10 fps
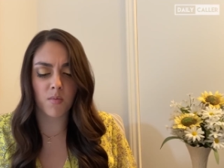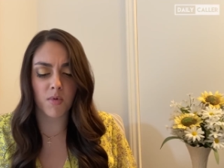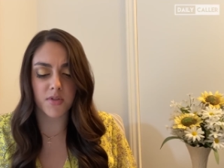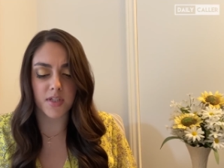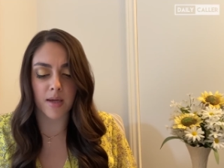
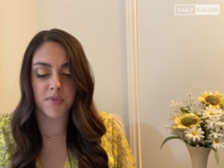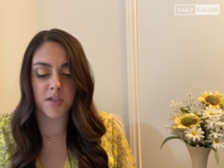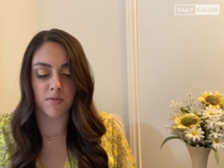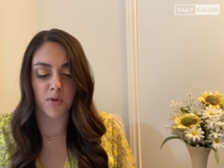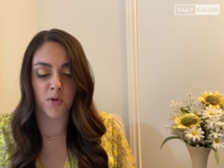almost
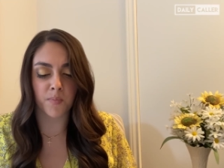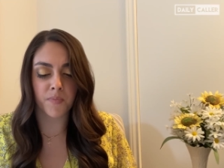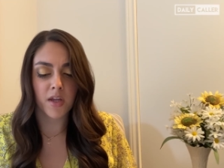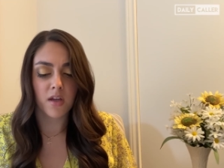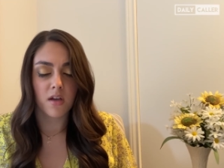empty
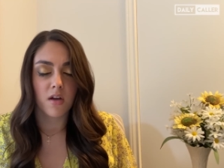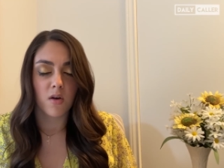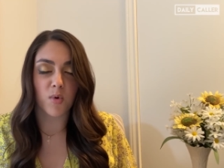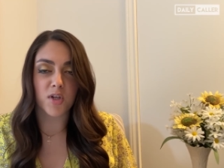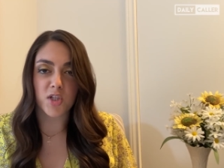room
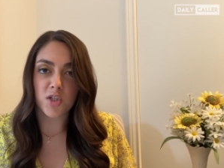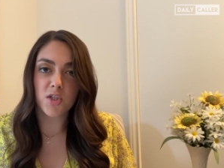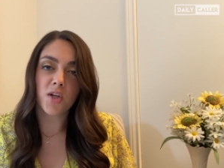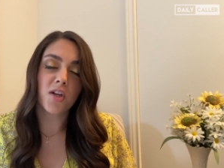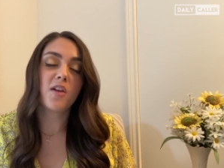when she
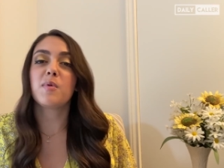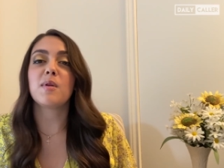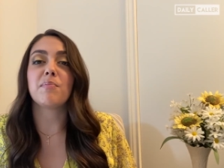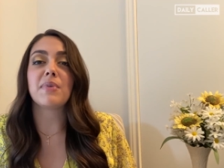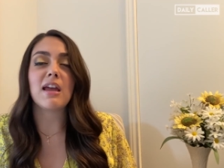should have
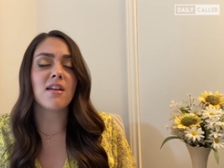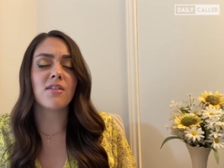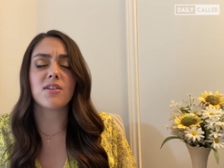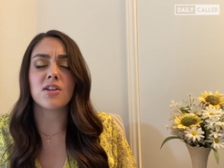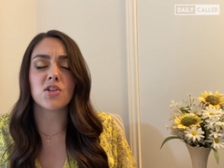been
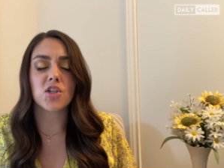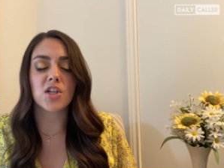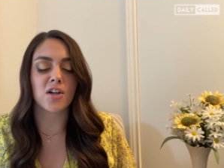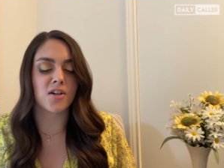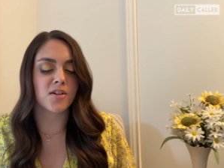bathed in
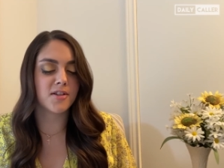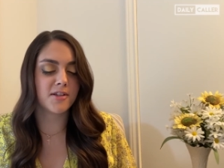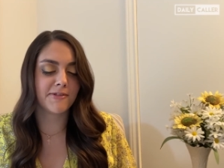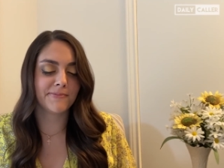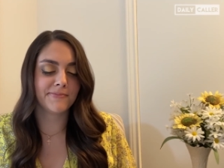cheers.